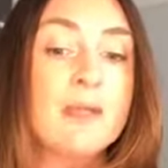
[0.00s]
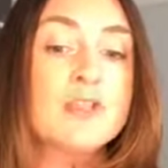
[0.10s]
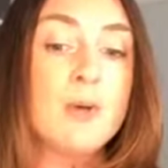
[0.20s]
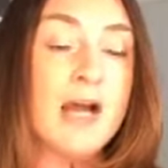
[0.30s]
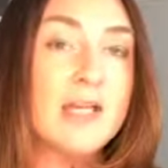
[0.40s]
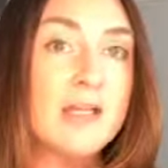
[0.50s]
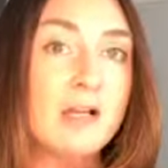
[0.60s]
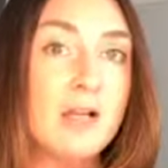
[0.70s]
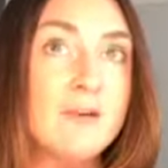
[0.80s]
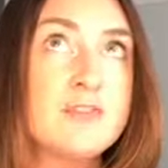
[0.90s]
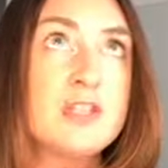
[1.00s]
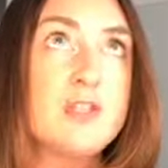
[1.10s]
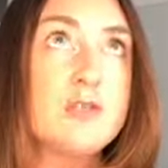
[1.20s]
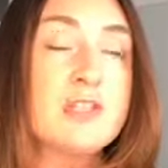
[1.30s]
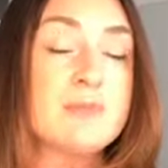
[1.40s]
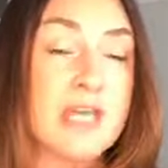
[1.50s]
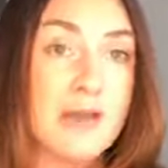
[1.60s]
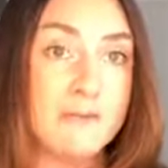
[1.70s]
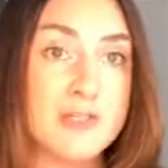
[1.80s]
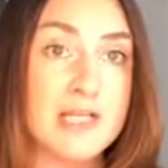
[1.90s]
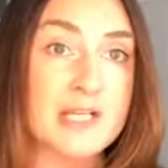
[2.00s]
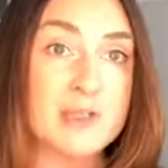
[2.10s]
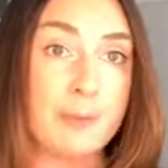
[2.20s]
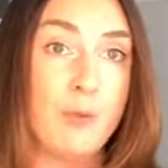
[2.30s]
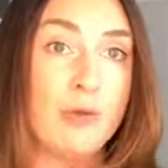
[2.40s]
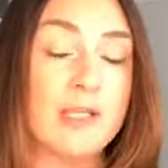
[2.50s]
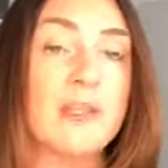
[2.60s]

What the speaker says: So I love to use them to emphasize a point.